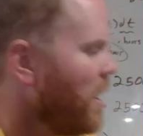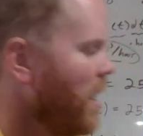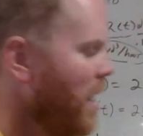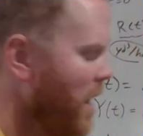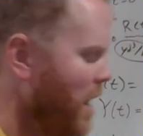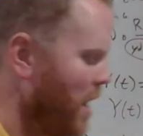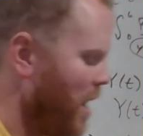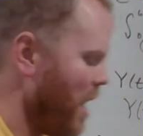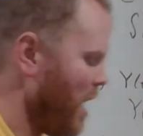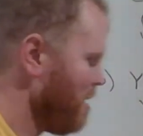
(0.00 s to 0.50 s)

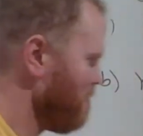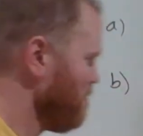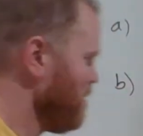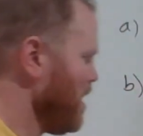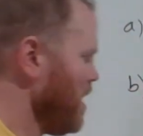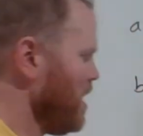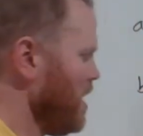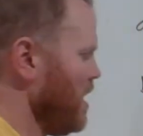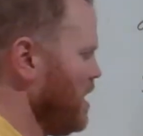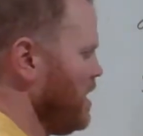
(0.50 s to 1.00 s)
And I'm
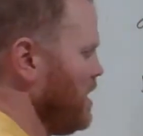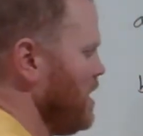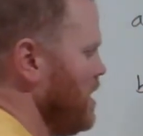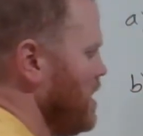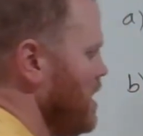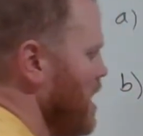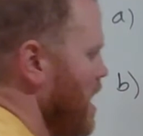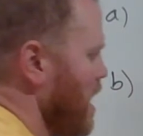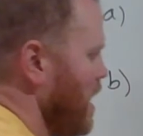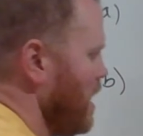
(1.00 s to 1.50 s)
getting
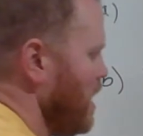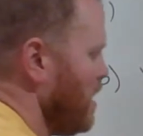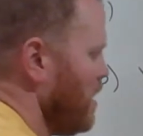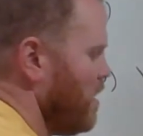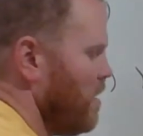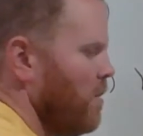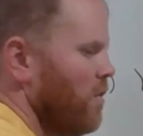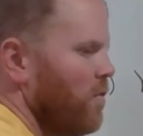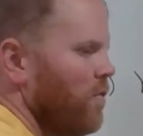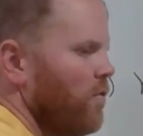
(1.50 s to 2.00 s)

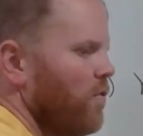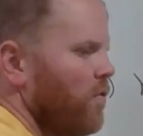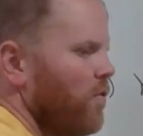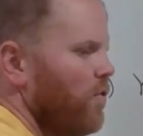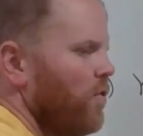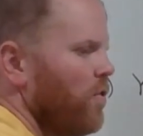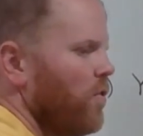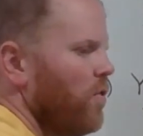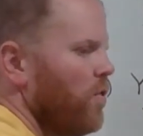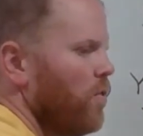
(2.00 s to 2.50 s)
negative
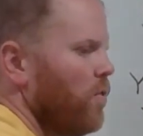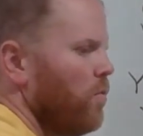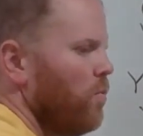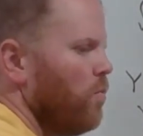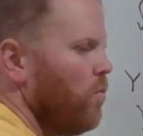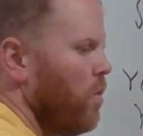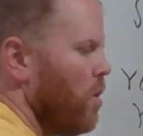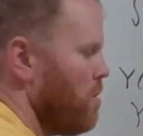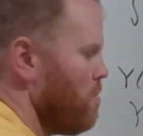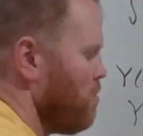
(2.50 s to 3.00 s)

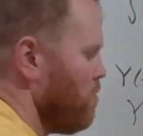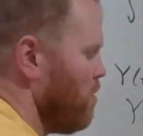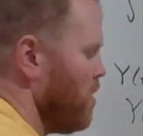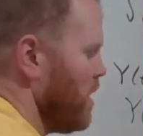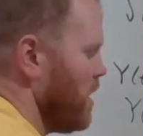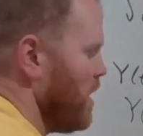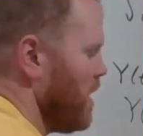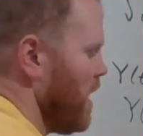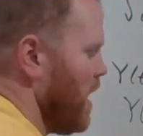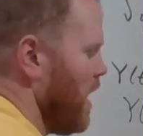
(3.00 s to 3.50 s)

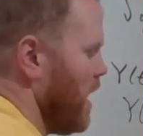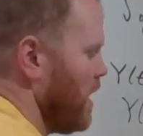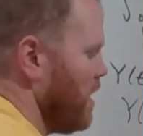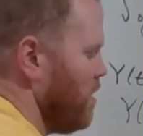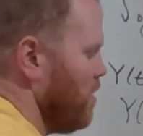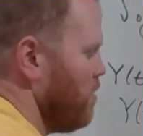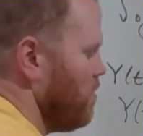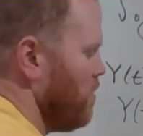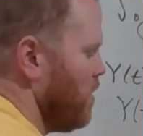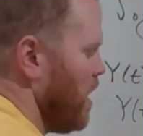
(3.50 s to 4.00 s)

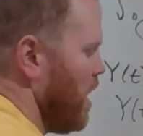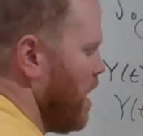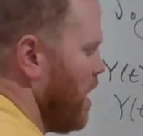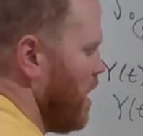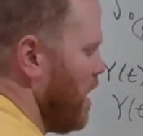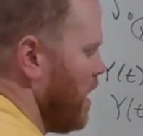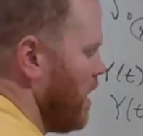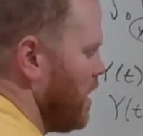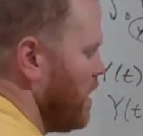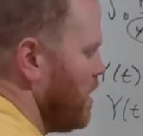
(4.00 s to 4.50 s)

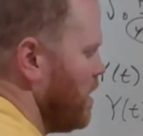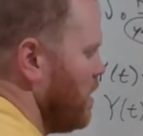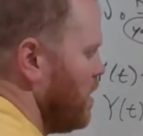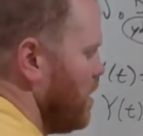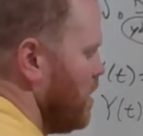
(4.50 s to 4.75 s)
1.909